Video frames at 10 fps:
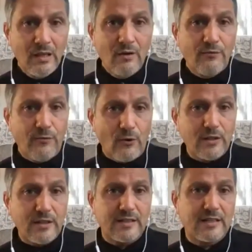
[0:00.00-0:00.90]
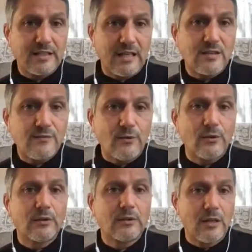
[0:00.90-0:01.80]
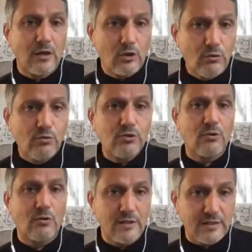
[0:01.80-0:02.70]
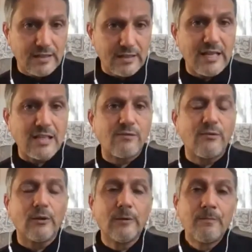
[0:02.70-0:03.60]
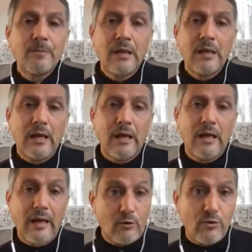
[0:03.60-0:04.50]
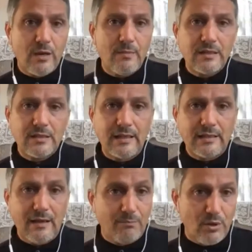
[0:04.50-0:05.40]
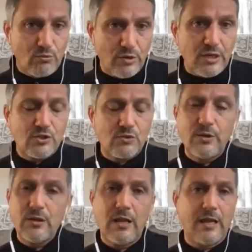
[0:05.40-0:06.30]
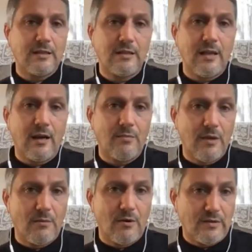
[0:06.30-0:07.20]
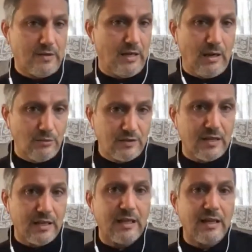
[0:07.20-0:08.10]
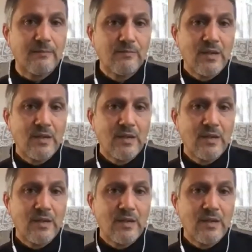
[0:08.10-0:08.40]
for the successful conclusion or the successful agreement that have been reached with United Arab Emirates. And I would say that